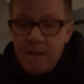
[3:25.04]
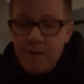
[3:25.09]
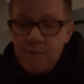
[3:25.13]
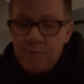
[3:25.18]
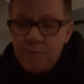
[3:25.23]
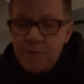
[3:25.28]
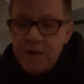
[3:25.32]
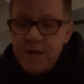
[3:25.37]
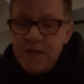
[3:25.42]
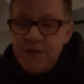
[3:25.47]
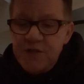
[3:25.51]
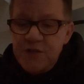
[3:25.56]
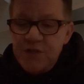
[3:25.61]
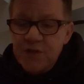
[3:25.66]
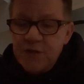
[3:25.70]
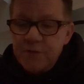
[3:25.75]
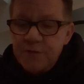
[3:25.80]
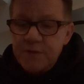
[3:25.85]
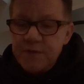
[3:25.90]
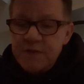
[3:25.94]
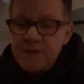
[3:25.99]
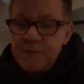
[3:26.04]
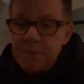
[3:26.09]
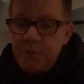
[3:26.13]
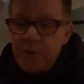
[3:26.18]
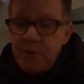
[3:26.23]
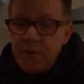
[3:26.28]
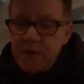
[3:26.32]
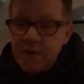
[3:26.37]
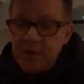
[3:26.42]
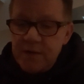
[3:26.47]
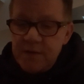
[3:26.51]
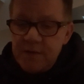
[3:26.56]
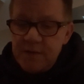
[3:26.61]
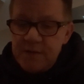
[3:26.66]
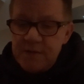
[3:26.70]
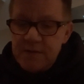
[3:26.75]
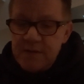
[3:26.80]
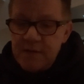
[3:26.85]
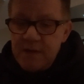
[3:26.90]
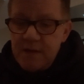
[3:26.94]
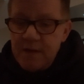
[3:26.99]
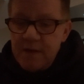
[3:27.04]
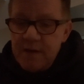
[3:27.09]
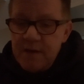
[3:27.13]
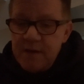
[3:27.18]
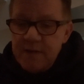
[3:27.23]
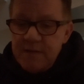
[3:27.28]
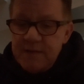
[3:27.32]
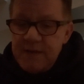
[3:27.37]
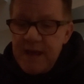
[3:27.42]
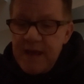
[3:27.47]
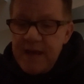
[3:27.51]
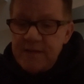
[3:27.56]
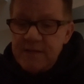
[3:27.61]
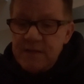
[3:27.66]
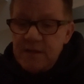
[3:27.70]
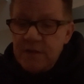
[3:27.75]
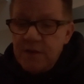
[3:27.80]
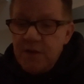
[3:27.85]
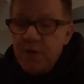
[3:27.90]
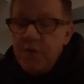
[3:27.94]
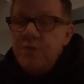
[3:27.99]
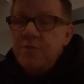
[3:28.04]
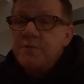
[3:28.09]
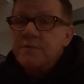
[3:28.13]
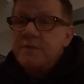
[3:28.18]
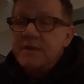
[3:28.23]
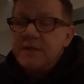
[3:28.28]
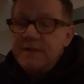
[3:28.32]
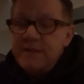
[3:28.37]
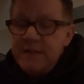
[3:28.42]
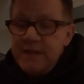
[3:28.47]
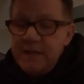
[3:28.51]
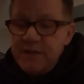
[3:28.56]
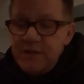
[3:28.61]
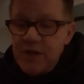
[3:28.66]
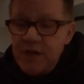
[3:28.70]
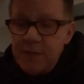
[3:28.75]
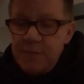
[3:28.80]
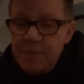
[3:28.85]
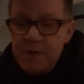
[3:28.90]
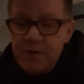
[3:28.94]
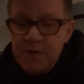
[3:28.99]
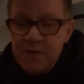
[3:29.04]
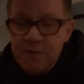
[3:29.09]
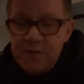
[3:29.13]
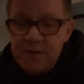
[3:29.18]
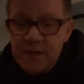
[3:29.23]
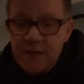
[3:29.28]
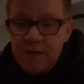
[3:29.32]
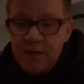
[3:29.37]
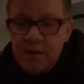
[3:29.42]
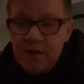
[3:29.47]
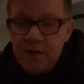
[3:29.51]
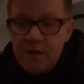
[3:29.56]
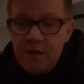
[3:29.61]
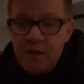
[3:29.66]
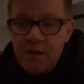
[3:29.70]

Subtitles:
Read children's books. Dance alone to DJ music.